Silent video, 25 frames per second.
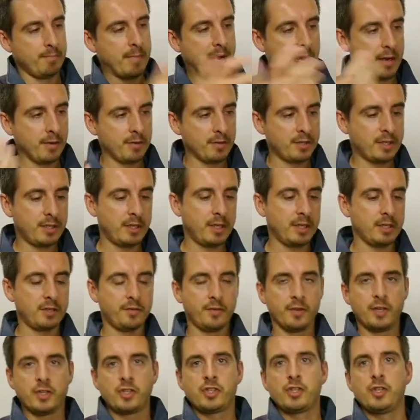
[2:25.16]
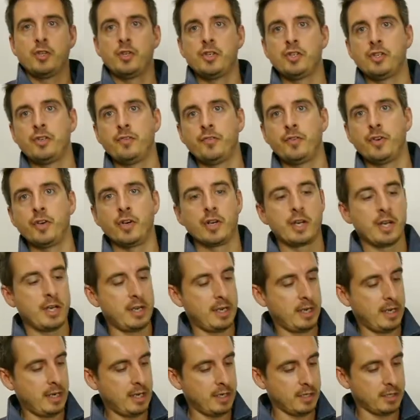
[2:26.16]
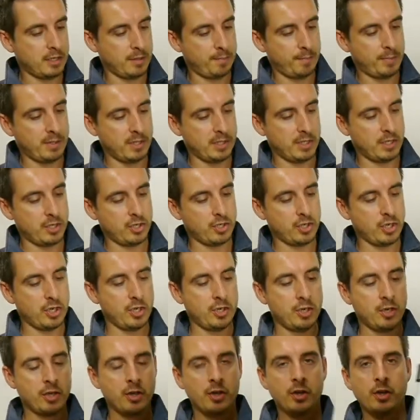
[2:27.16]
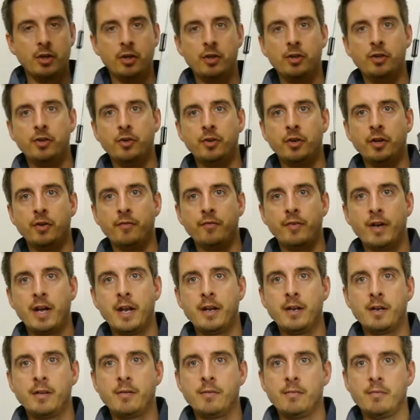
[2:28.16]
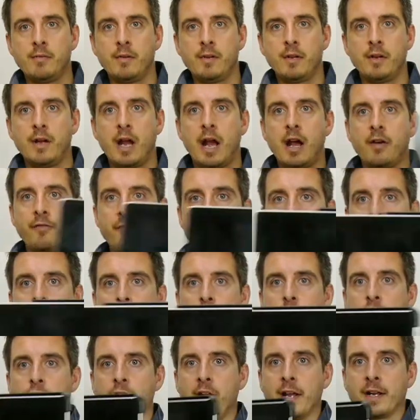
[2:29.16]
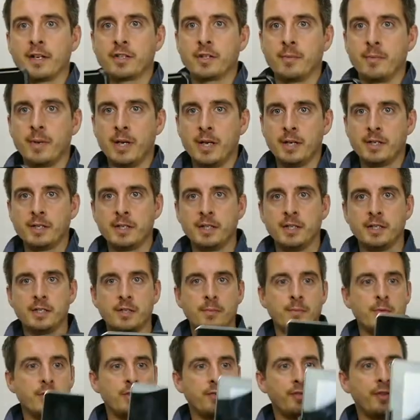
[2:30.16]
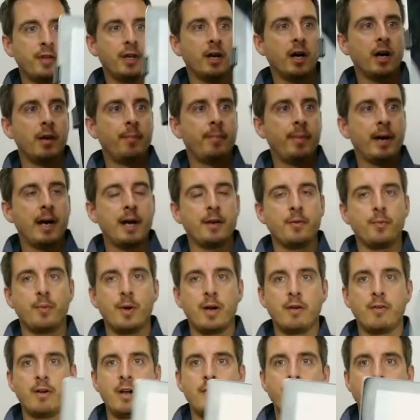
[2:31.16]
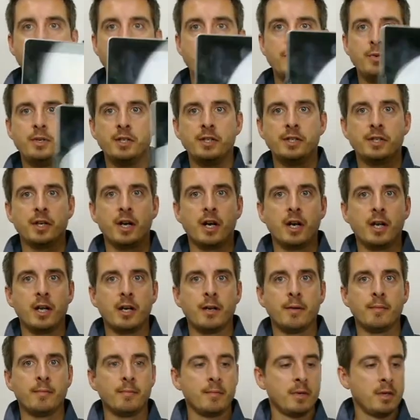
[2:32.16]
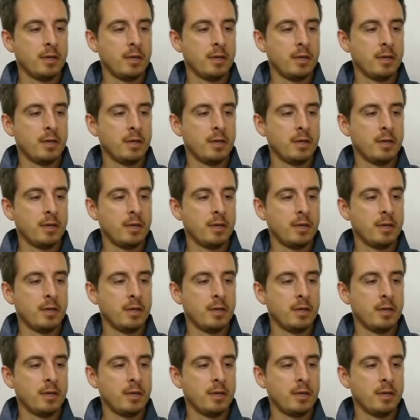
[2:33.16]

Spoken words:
mount is that as soon as you've got it into position, you can then have full flexibility to move the iPad wherever you desire.